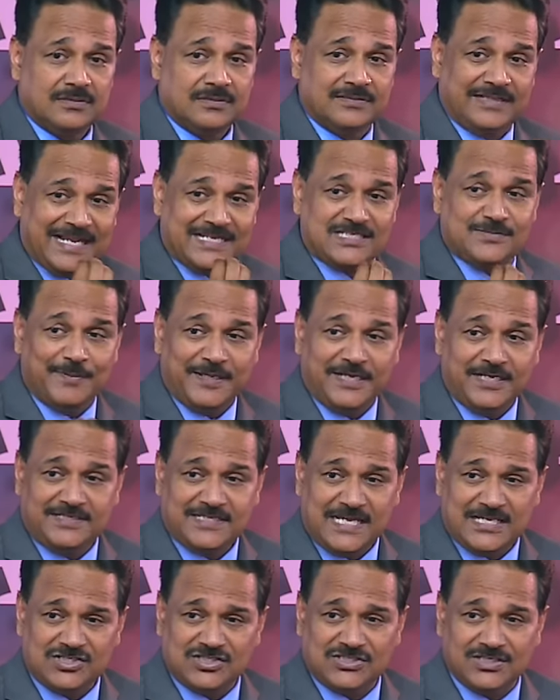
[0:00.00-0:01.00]
That's
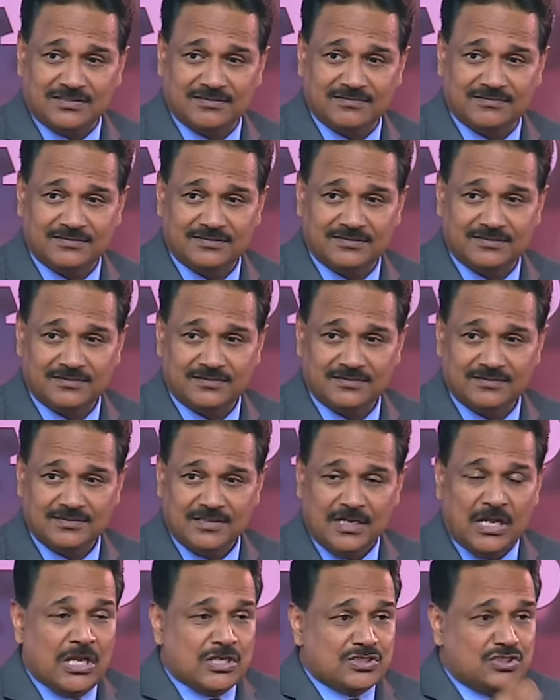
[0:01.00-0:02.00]
meditation.
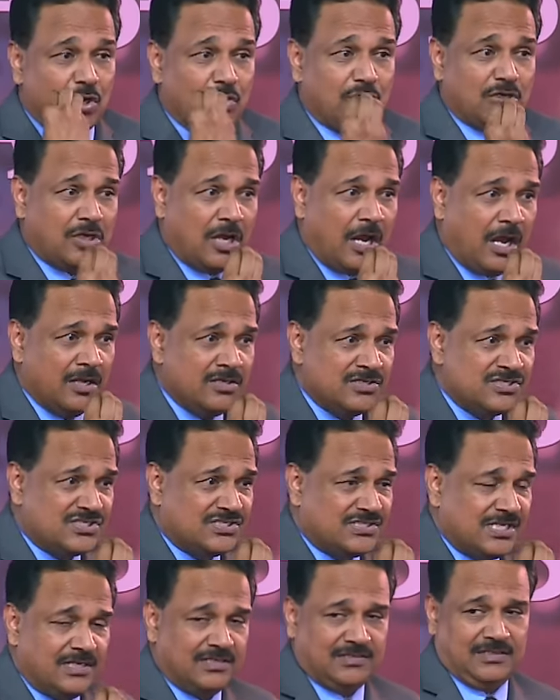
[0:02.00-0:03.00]
So
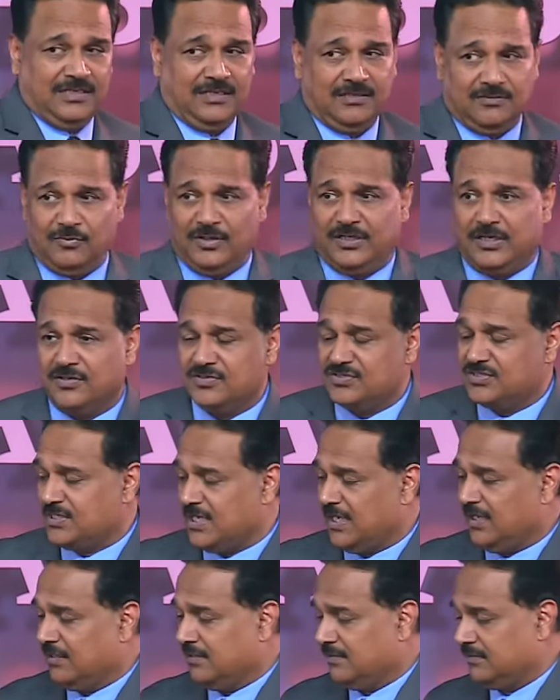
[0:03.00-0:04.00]
constantly we got to
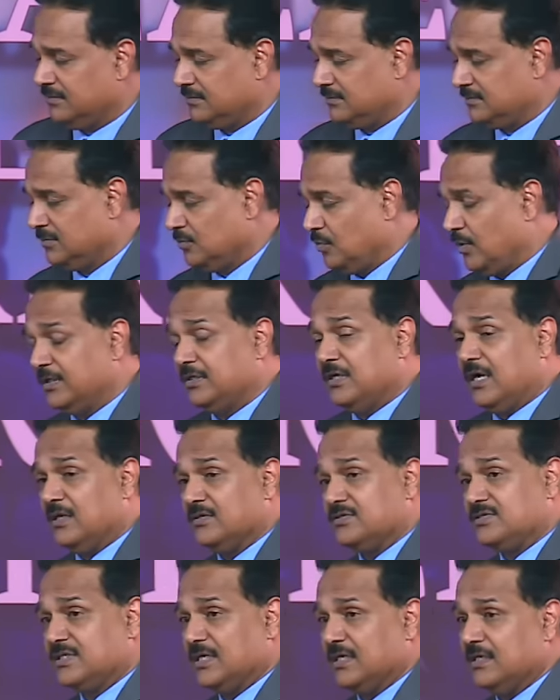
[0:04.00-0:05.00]
say what
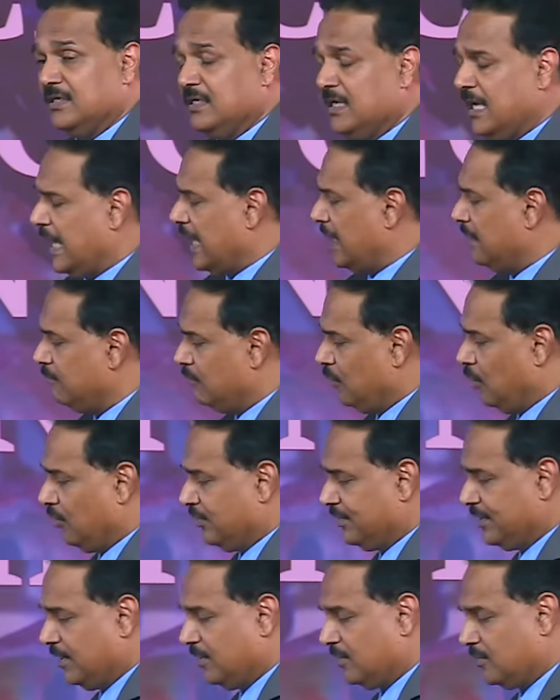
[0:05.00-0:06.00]
God said. I'm more
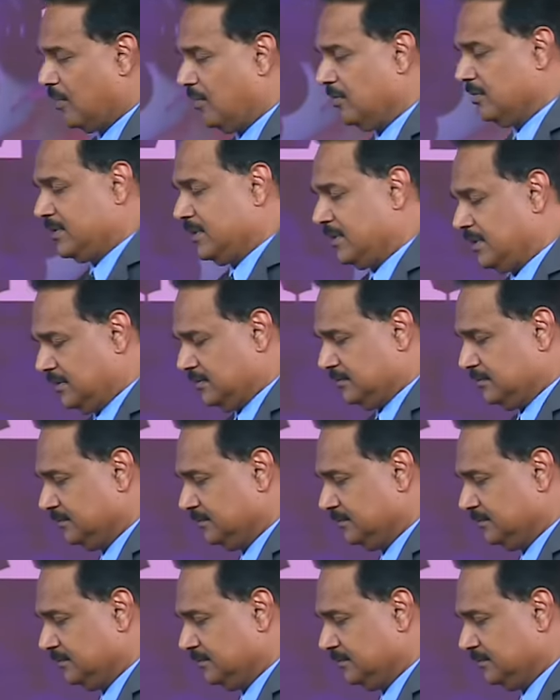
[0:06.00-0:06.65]
than a conqueror.